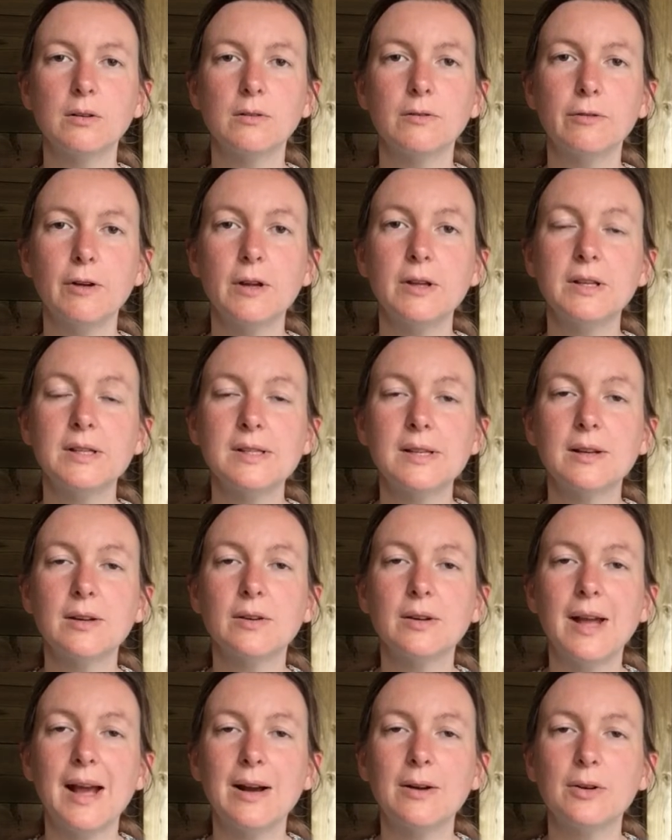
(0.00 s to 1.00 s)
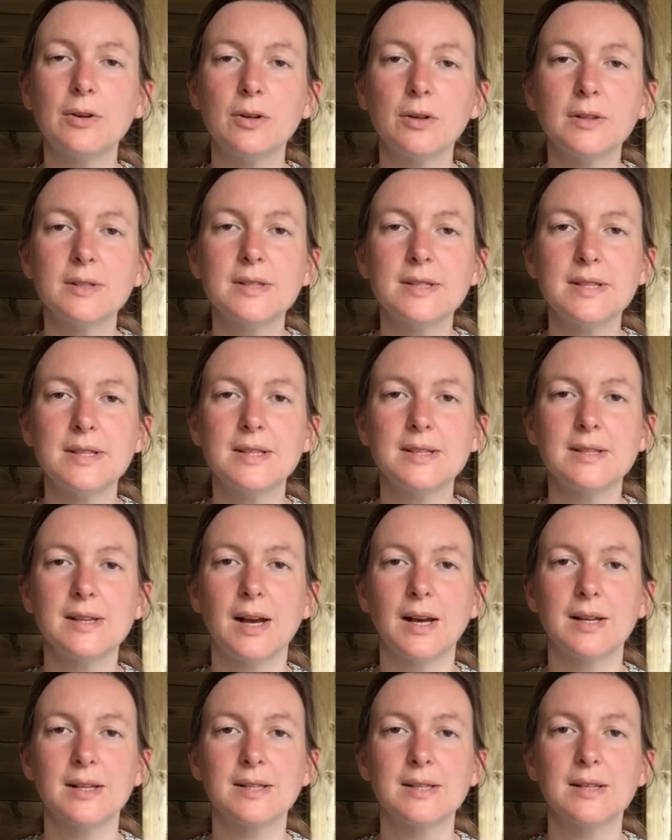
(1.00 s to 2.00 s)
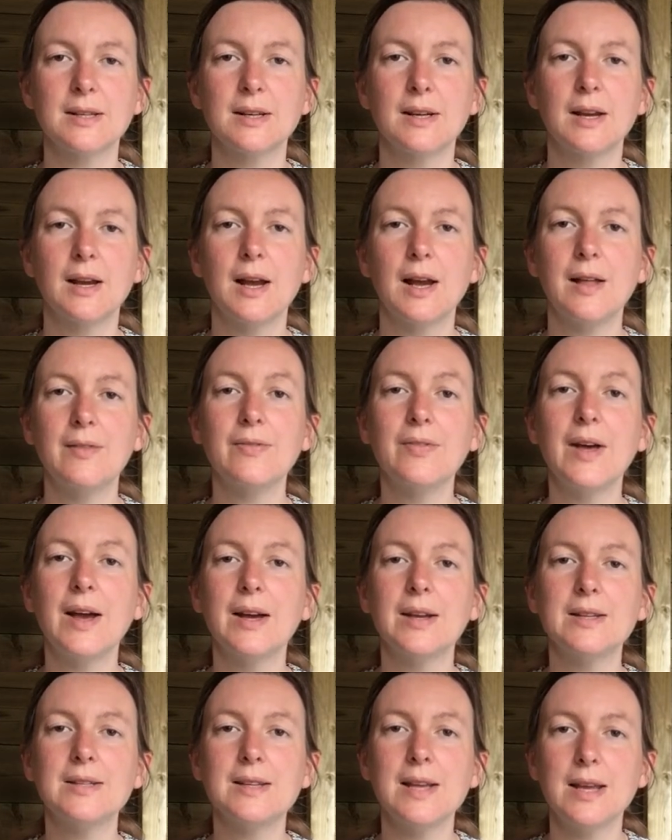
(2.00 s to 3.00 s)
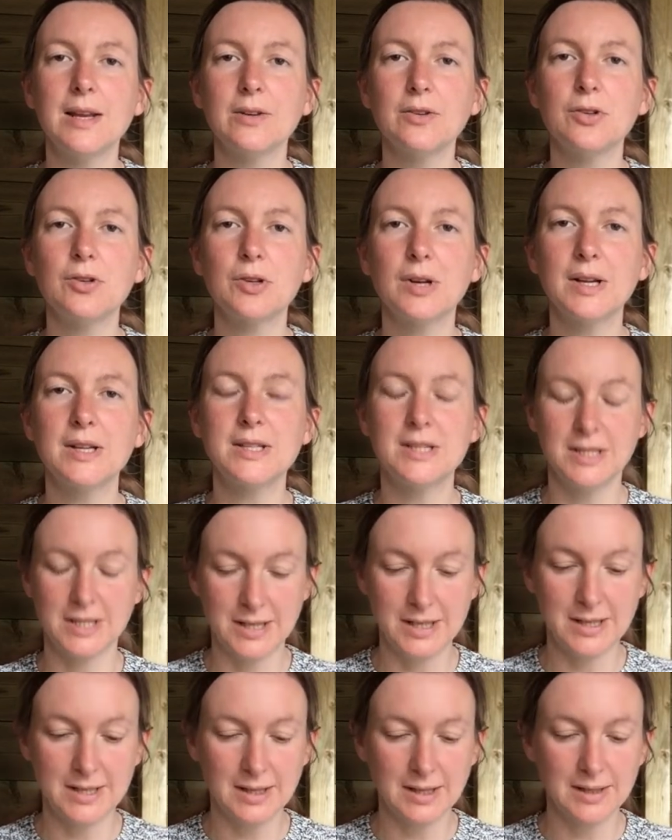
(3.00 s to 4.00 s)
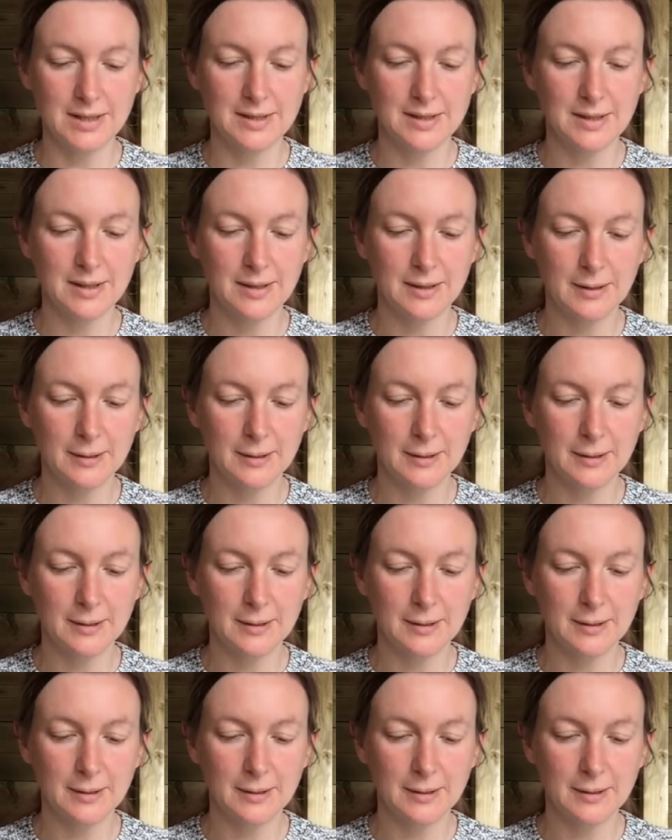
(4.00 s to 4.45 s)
focusing on how God sees us, and that is in Christ Jesus,